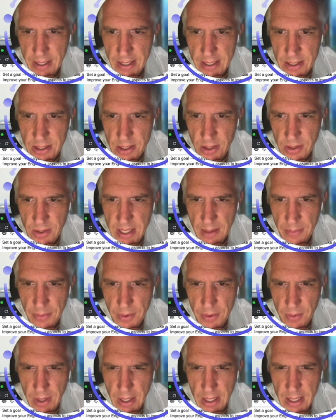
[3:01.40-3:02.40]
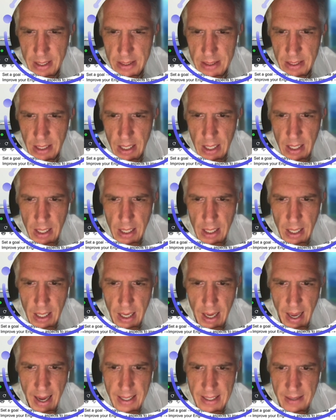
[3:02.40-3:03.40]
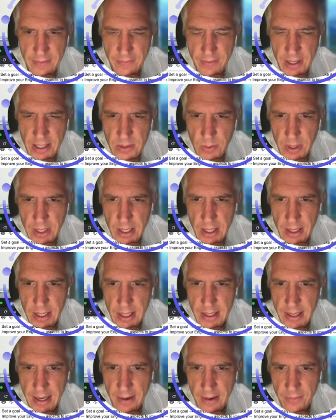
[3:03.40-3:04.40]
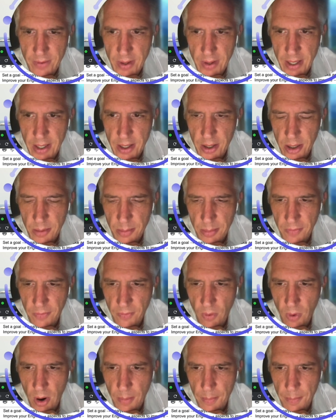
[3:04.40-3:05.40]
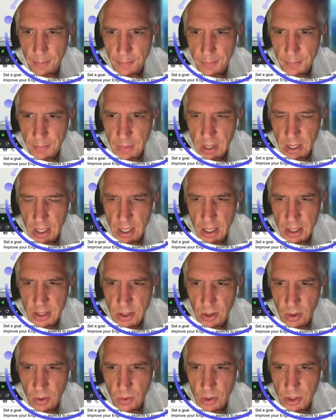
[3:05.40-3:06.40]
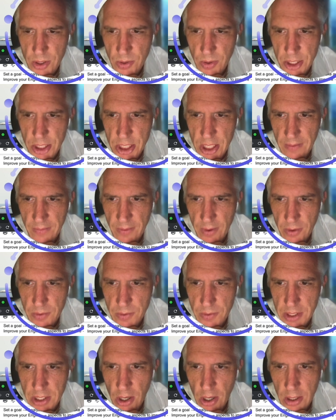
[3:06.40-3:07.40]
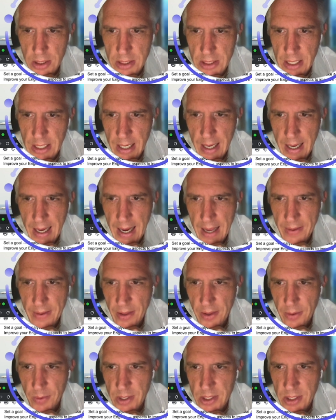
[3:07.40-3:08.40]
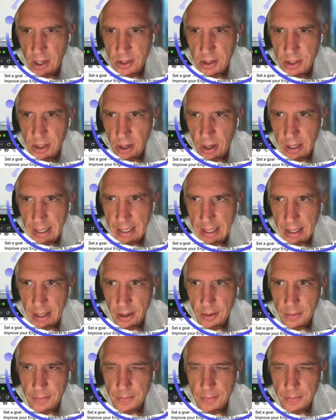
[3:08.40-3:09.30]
So step three is activities within the endeavor that you're going to perform. So to achieve those results, and then the results are here.